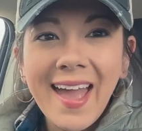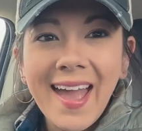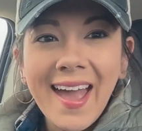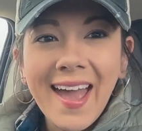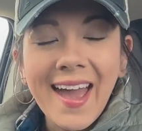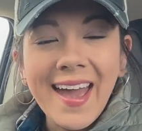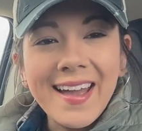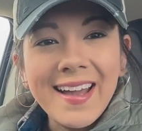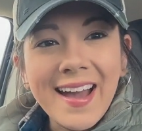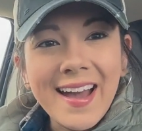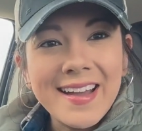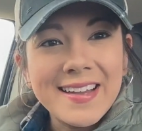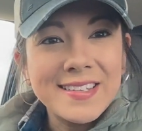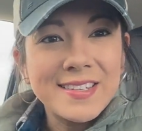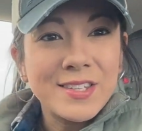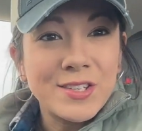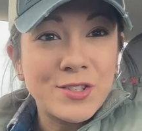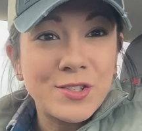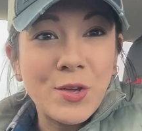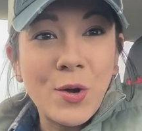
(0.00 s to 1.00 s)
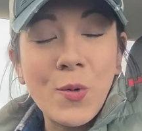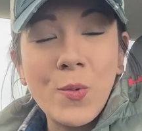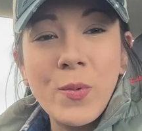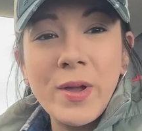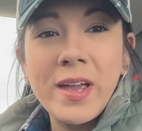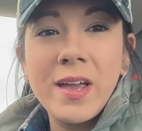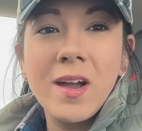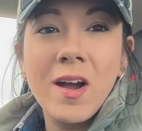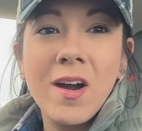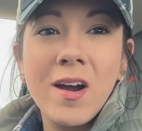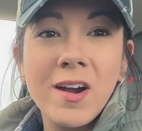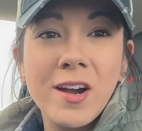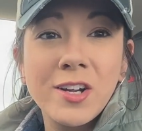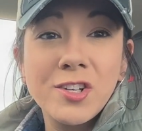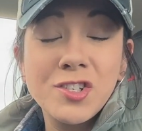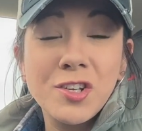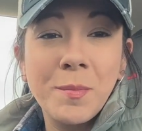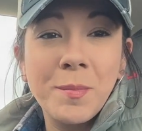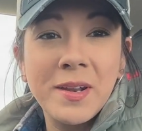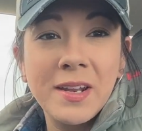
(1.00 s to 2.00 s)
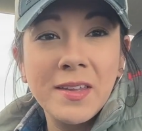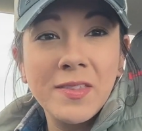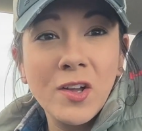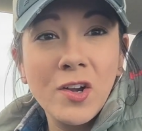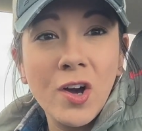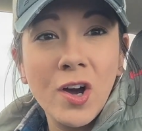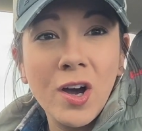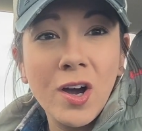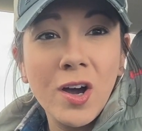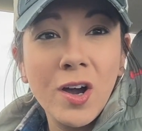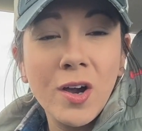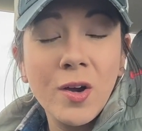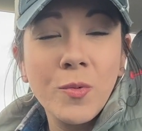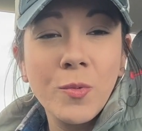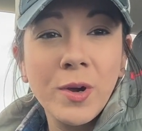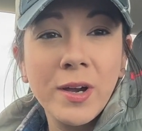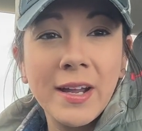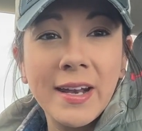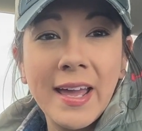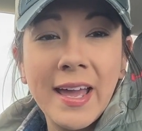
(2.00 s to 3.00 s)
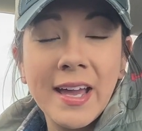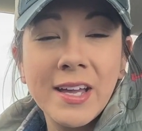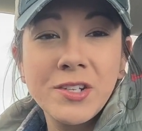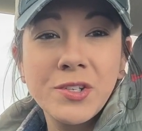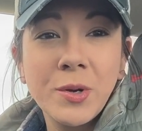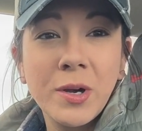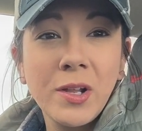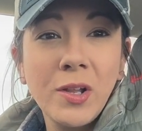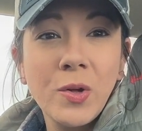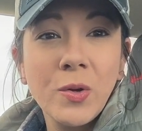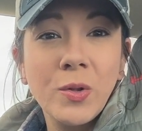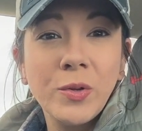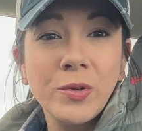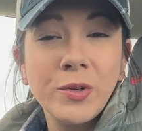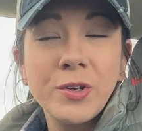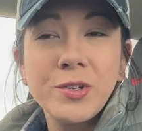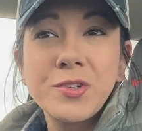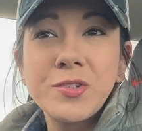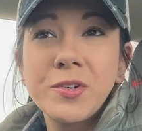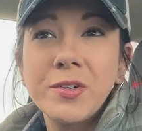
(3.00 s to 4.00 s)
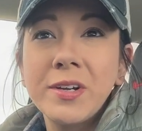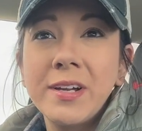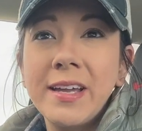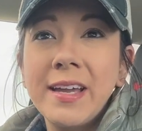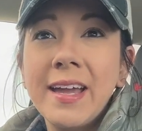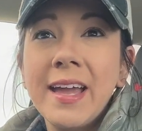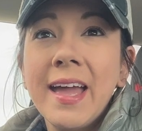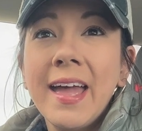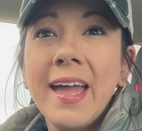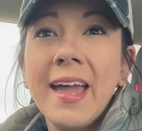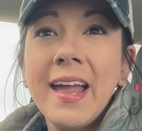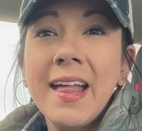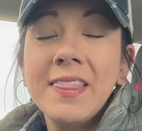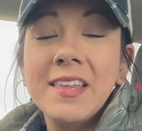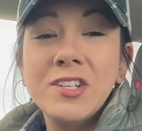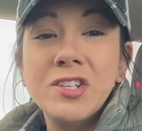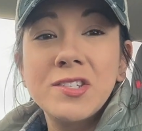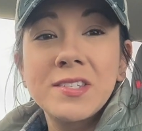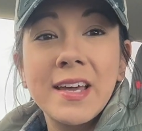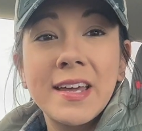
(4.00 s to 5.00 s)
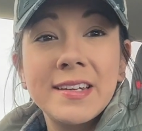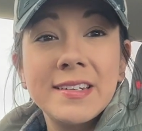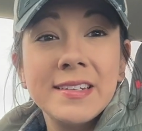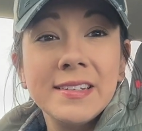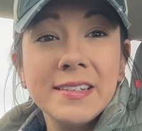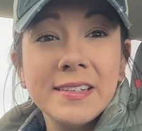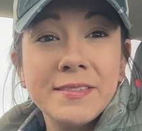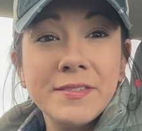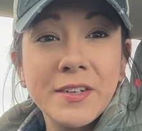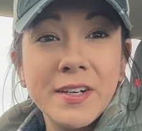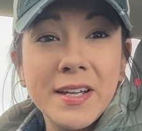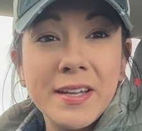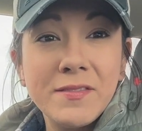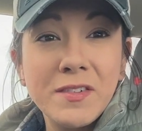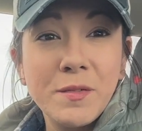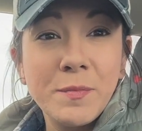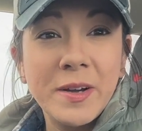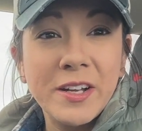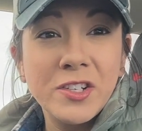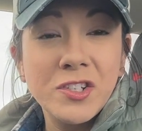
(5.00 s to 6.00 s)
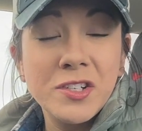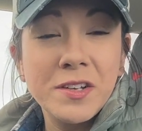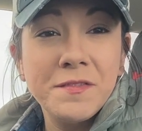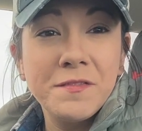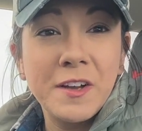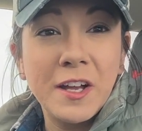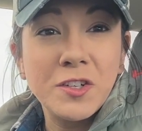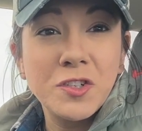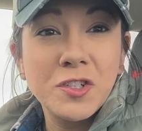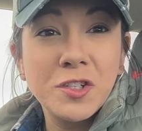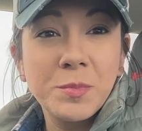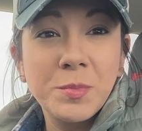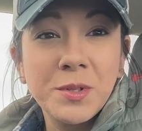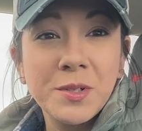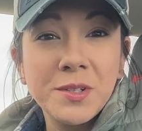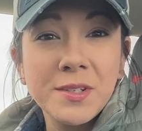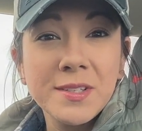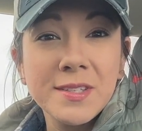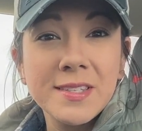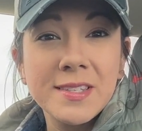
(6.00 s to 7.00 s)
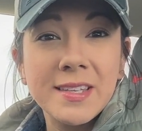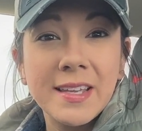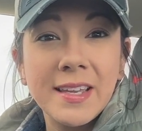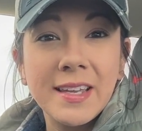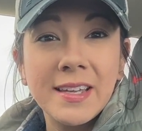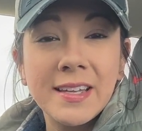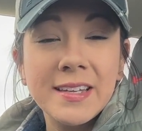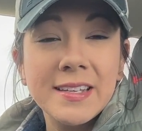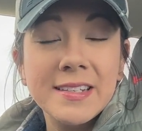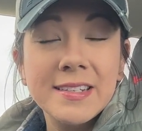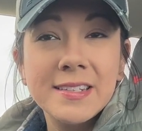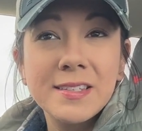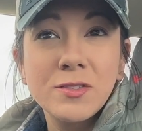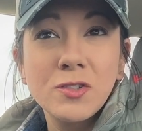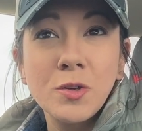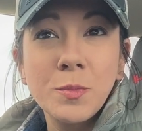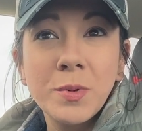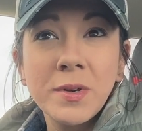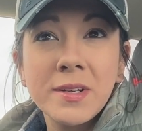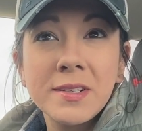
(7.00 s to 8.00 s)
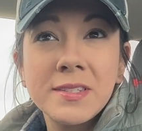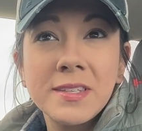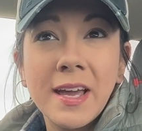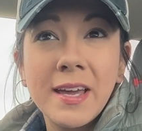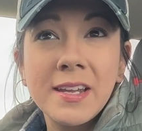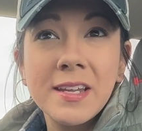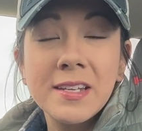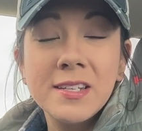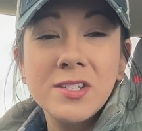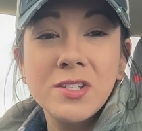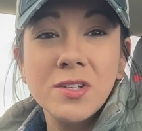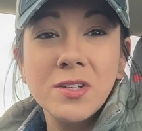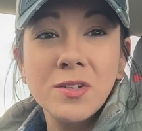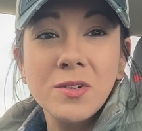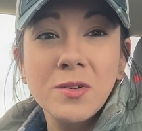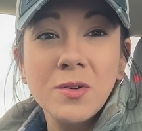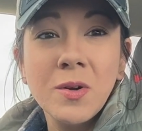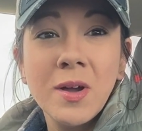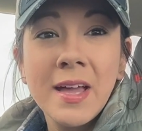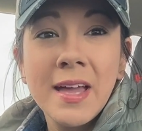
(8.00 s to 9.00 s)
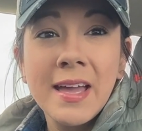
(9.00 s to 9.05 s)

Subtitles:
Hey guys, so we are jumping in the car. We're gonna head to our local nursery. They just got a delivery of a bunch of vegetables and super excited to,